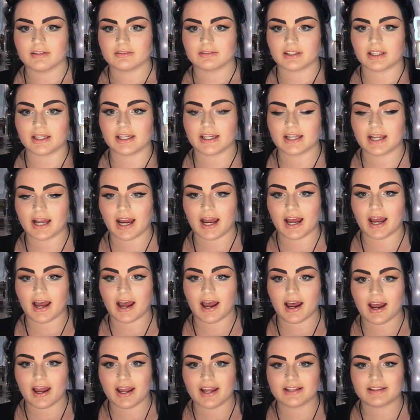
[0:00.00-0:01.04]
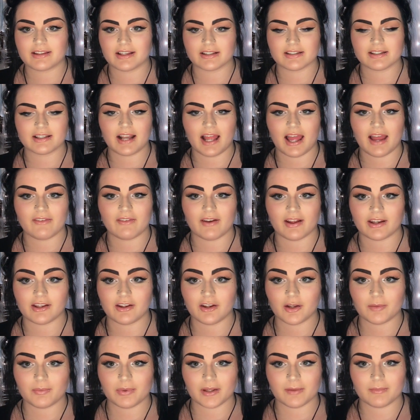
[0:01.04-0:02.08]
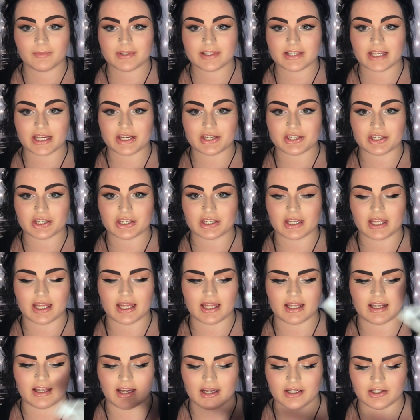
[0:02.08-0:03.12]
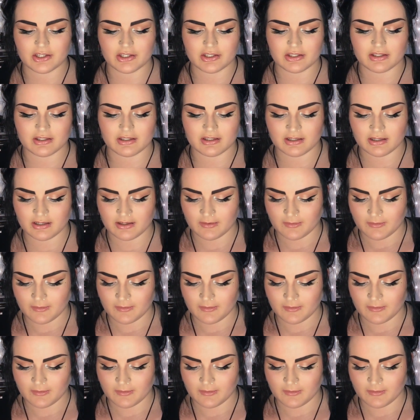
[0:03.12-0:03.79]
Like, it doesn't have any good pigmentation, and I just,